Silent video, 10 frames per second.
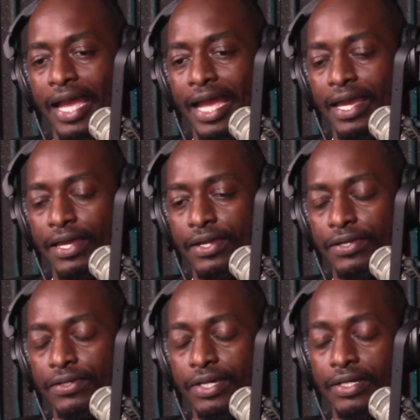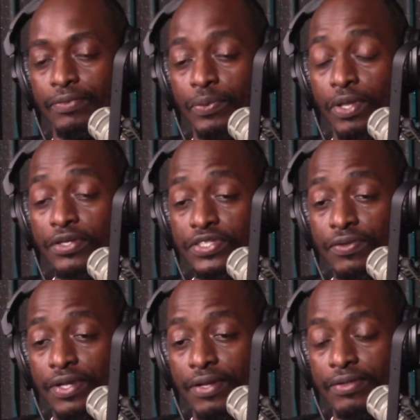And we will also
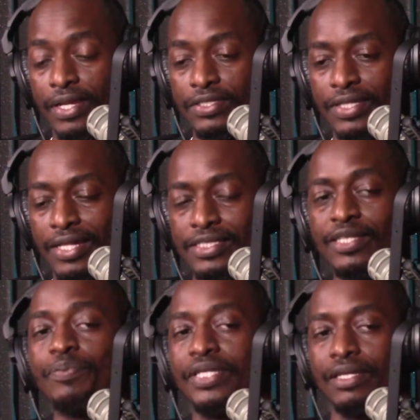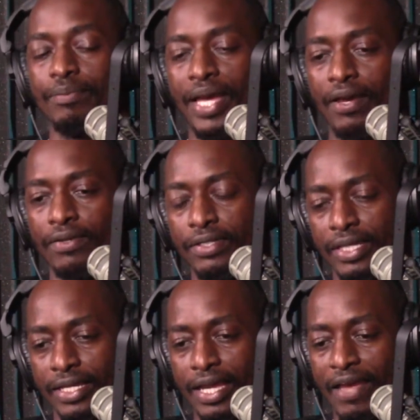know that it's not simply about
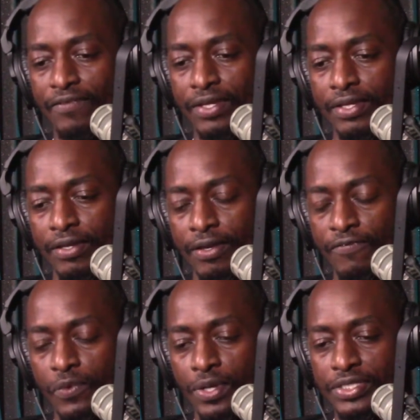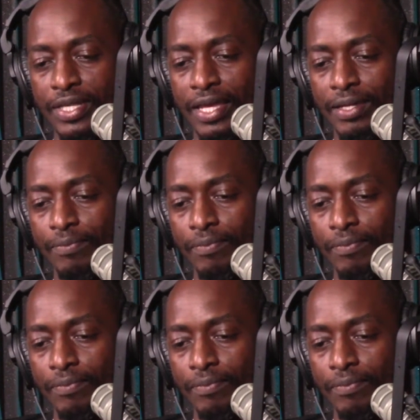like having a voice that